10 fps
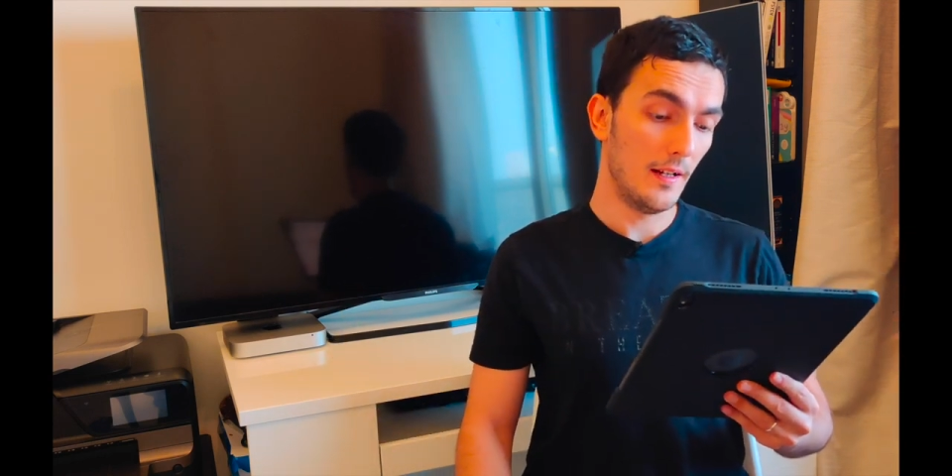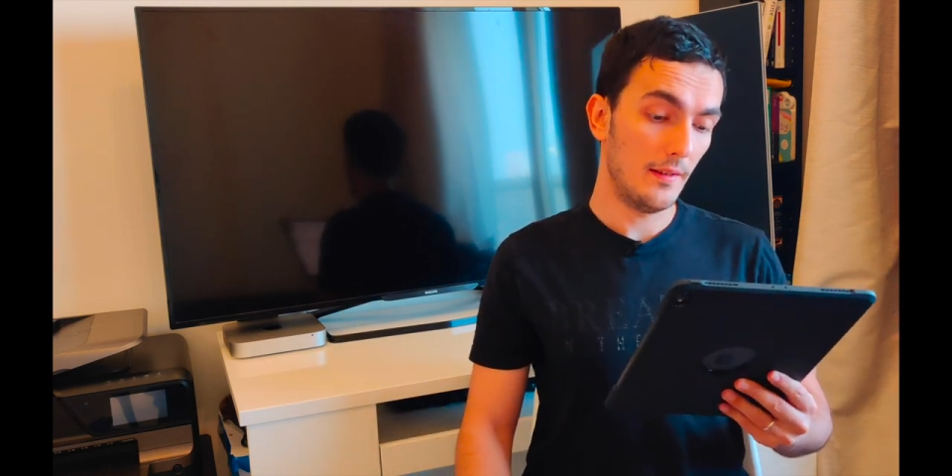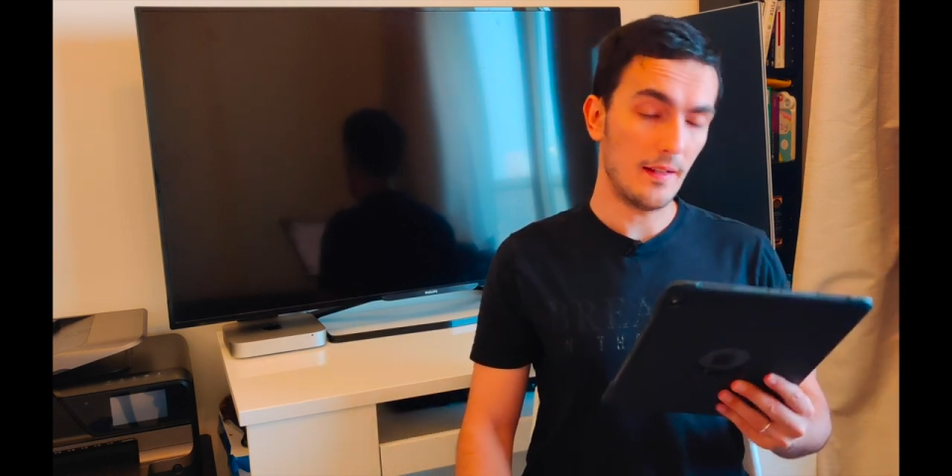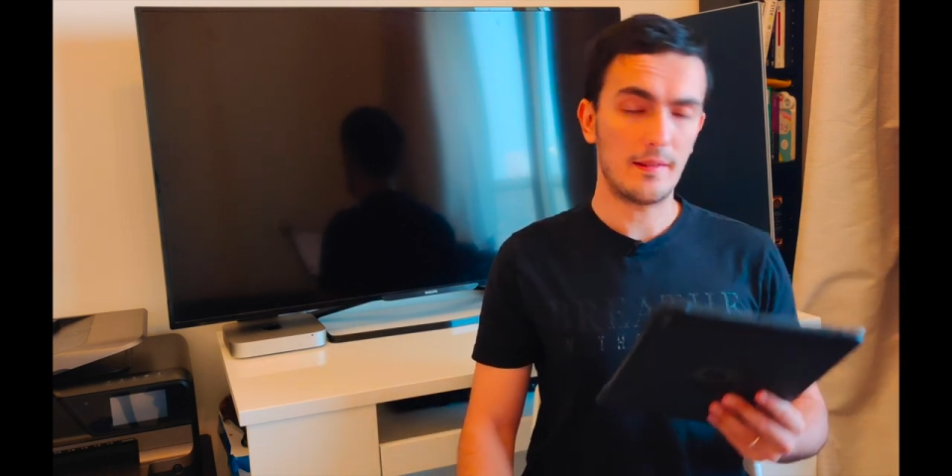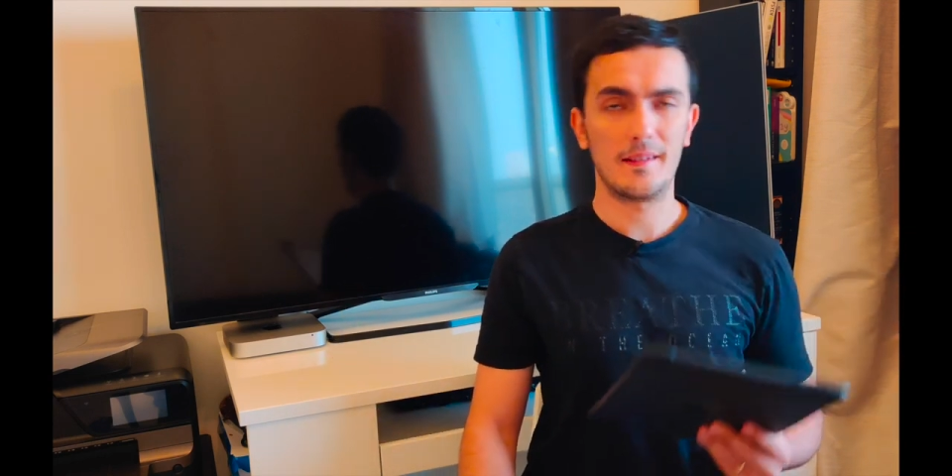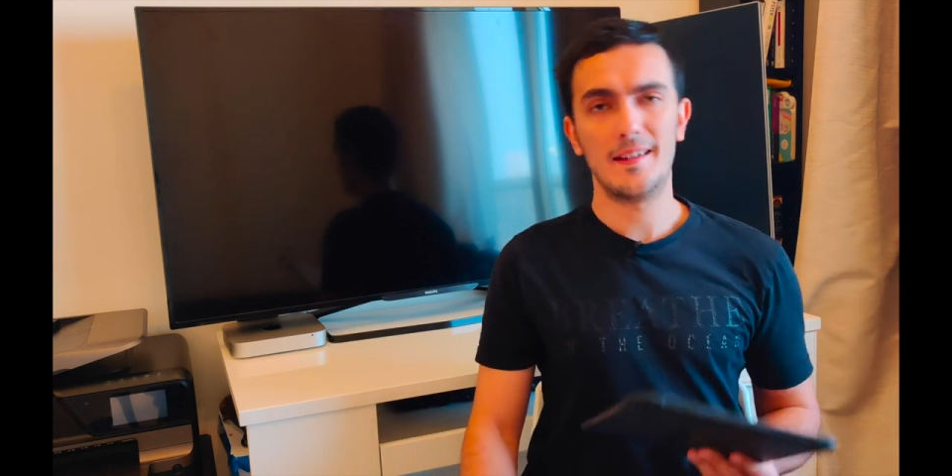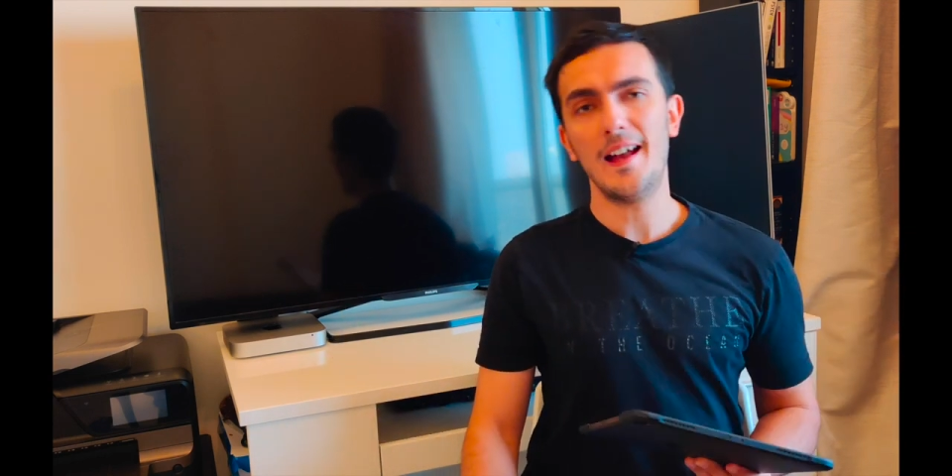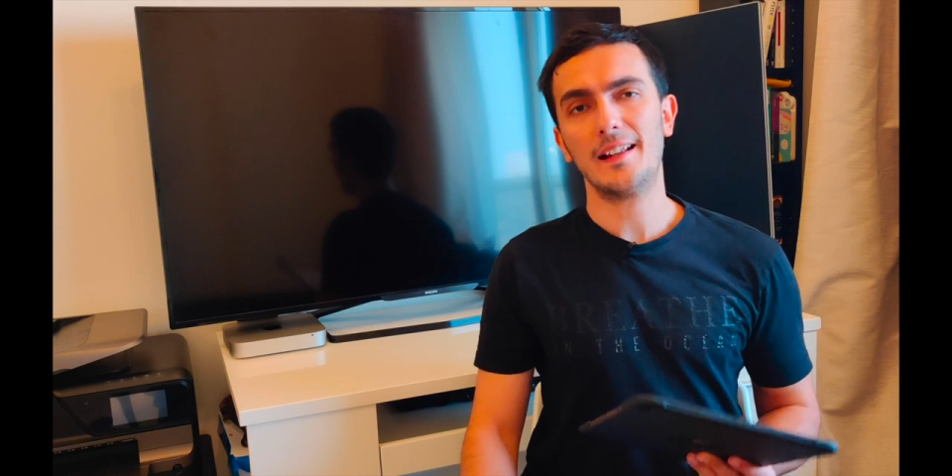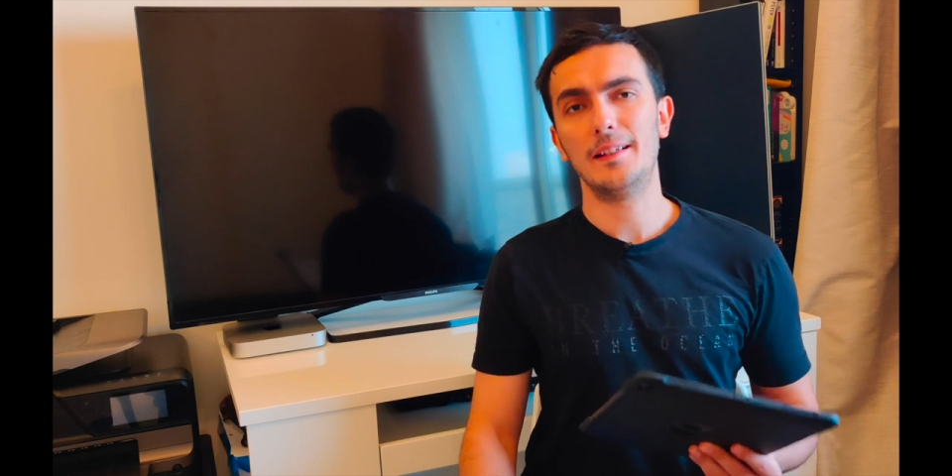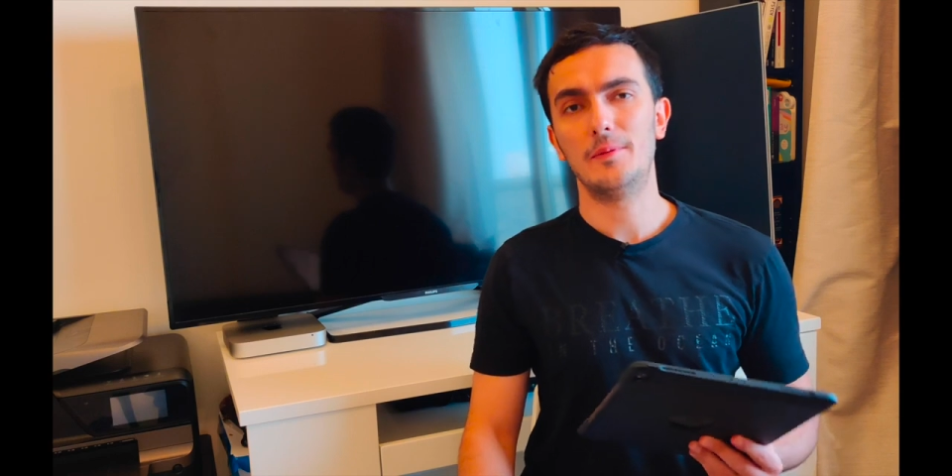That's
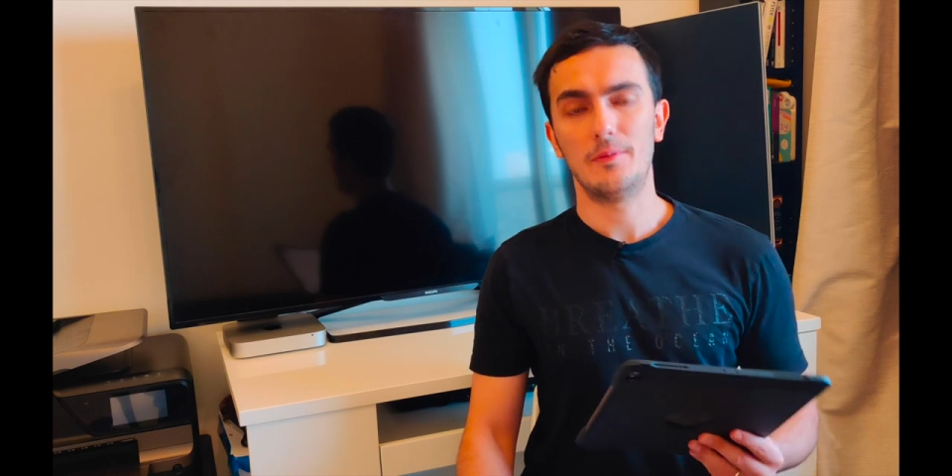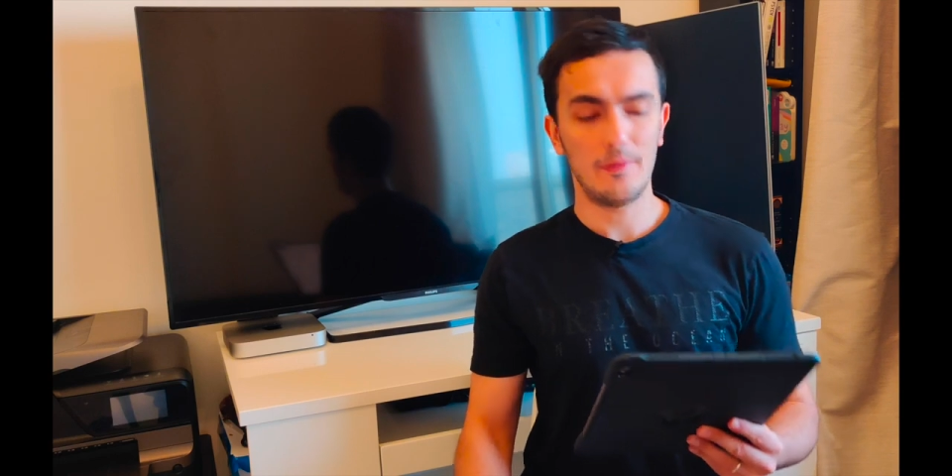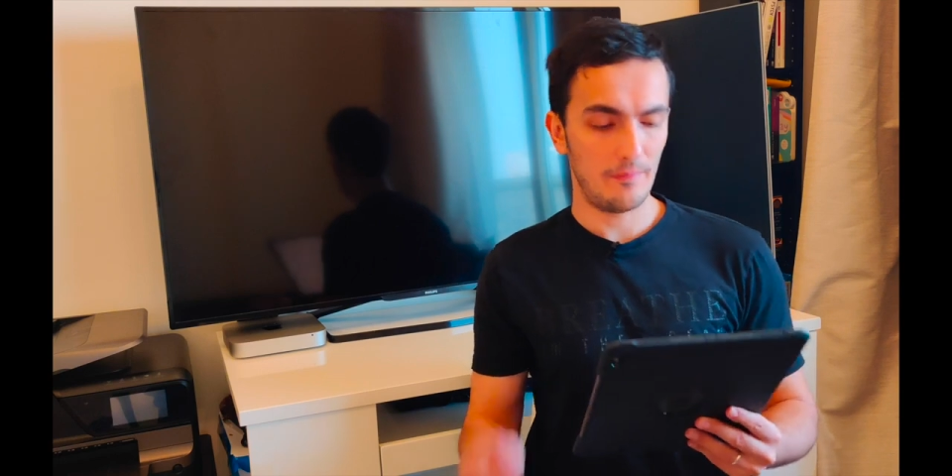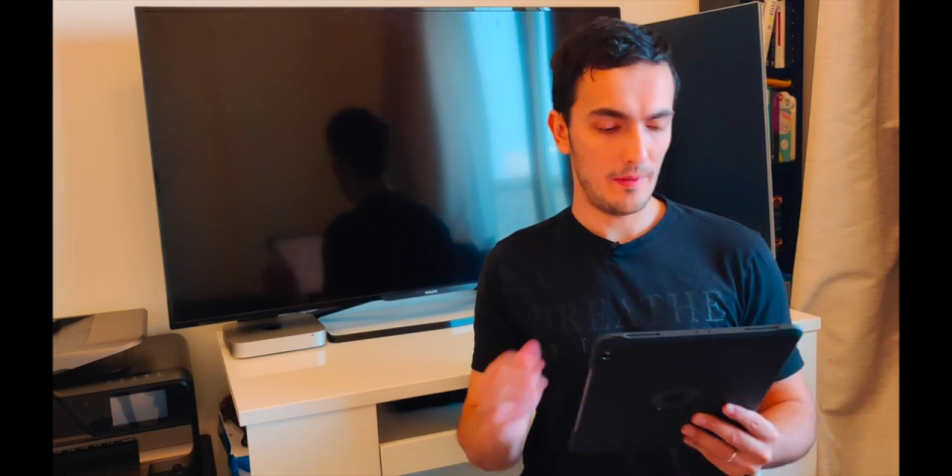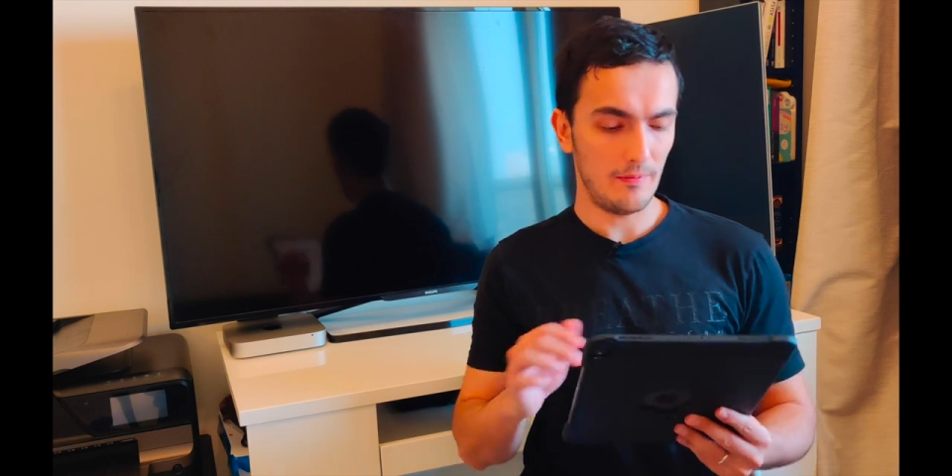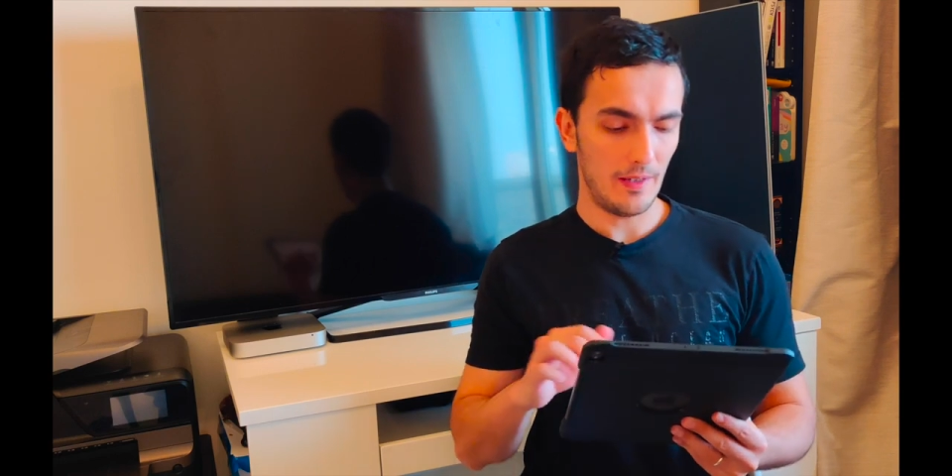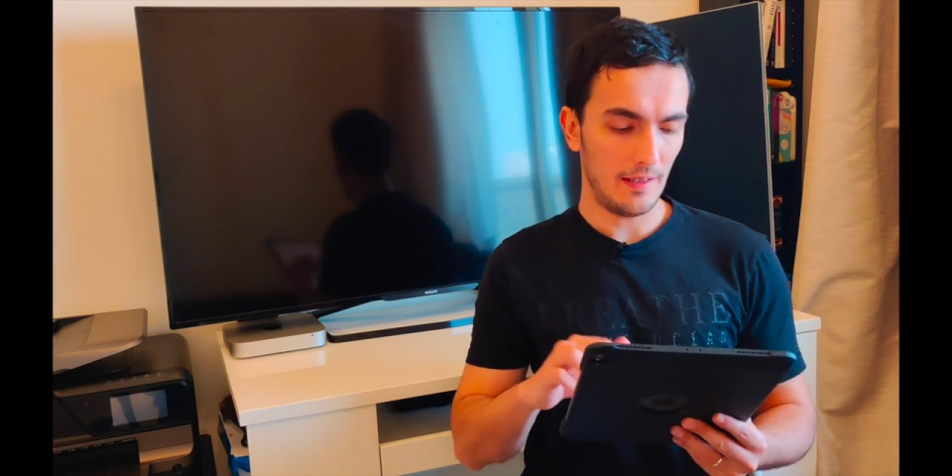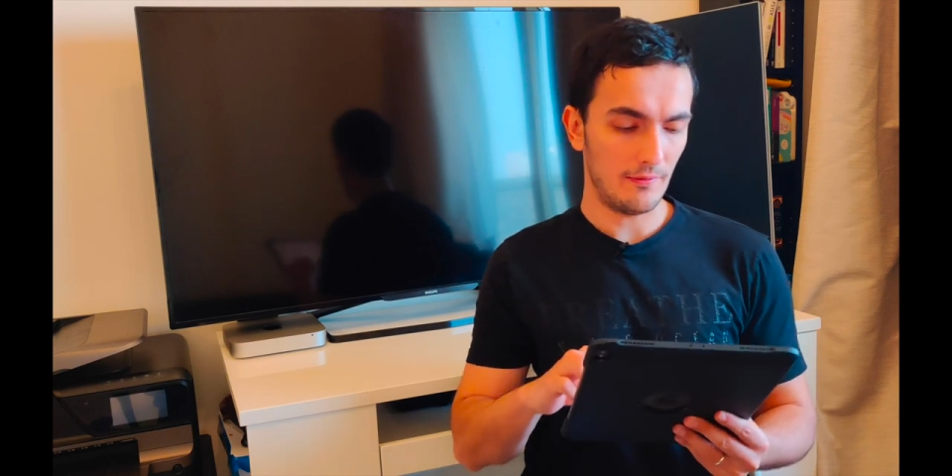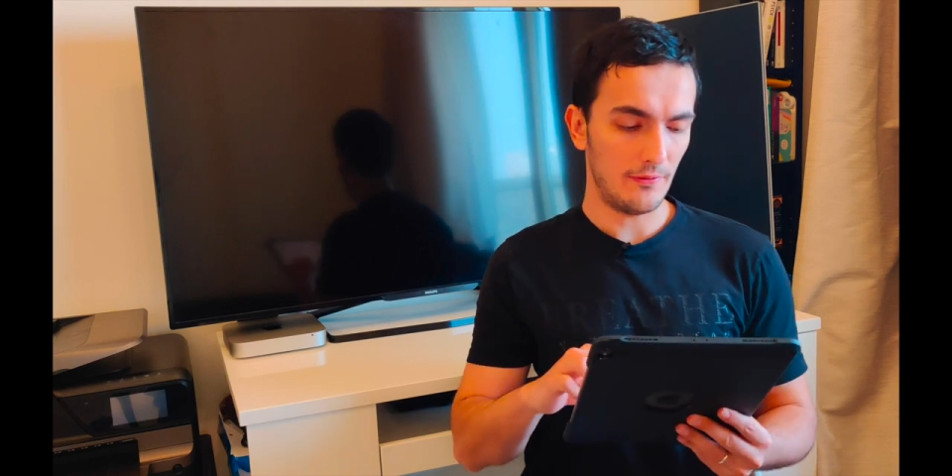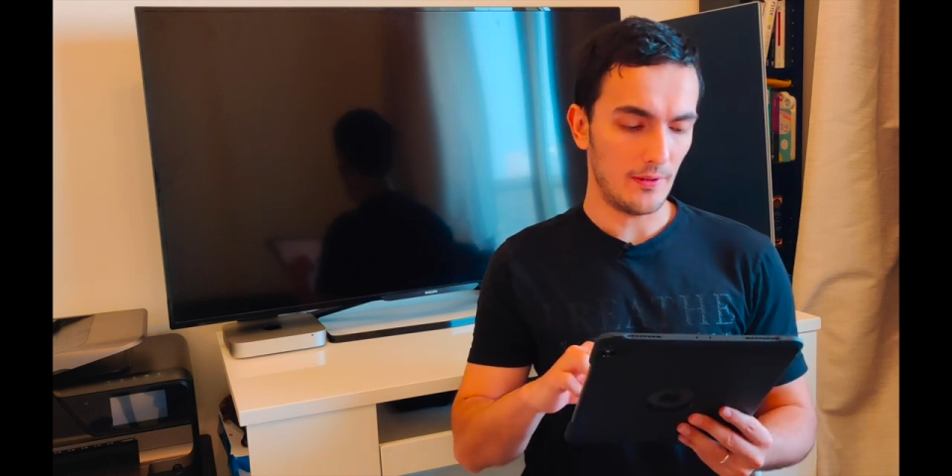exactly what we've been
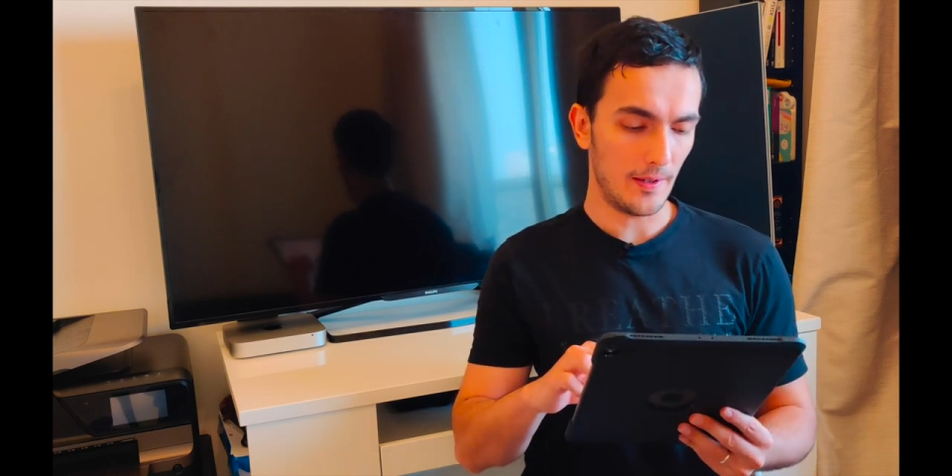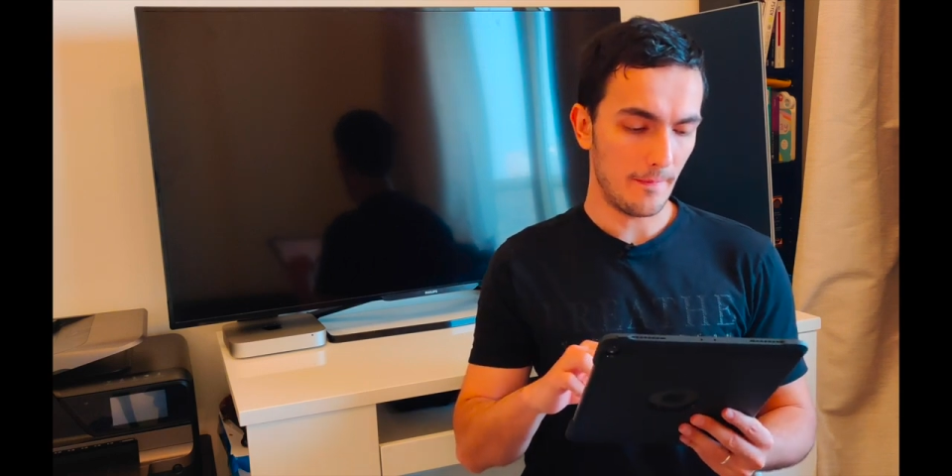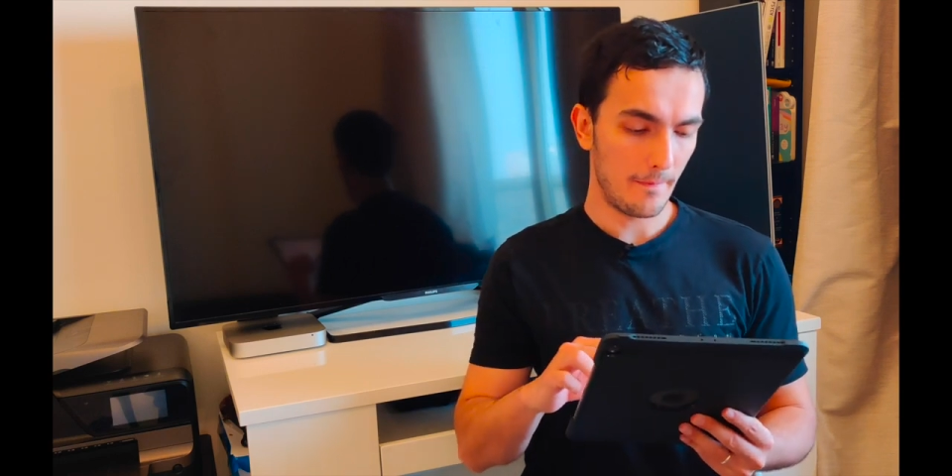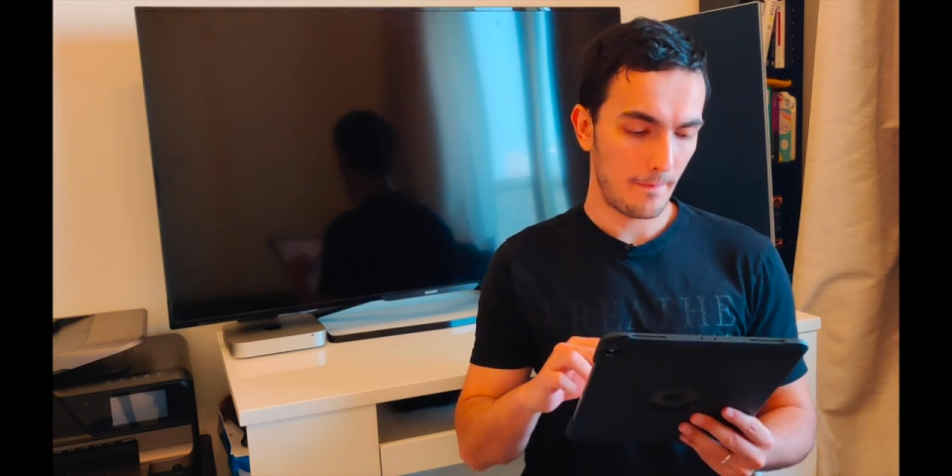waiting for.